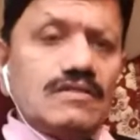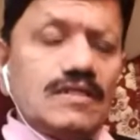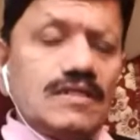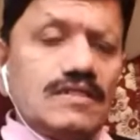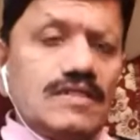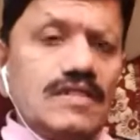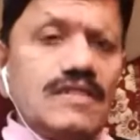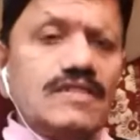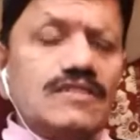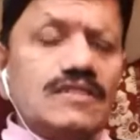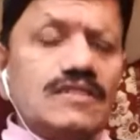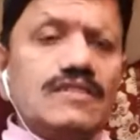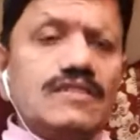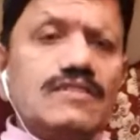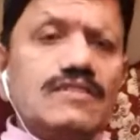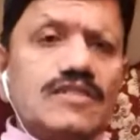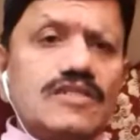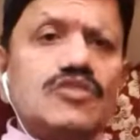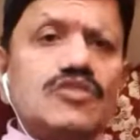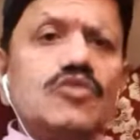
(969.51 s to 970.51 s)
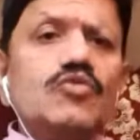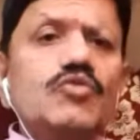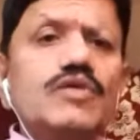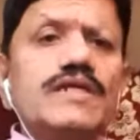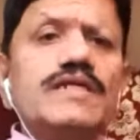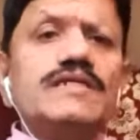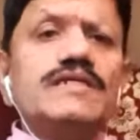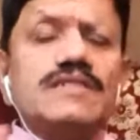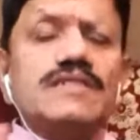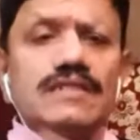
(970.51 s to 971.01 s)
the teachers, the
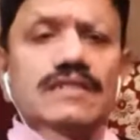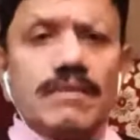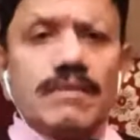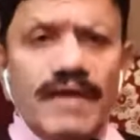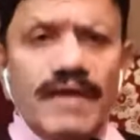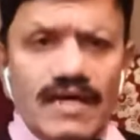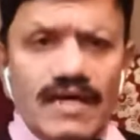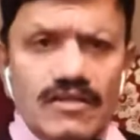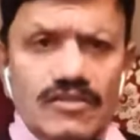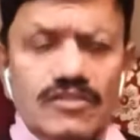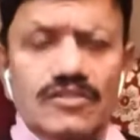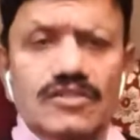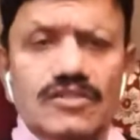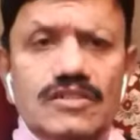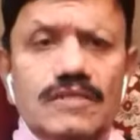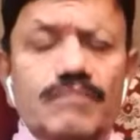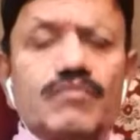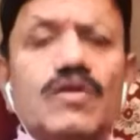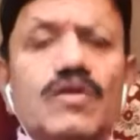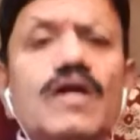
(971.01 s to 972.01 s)
students, and the parents.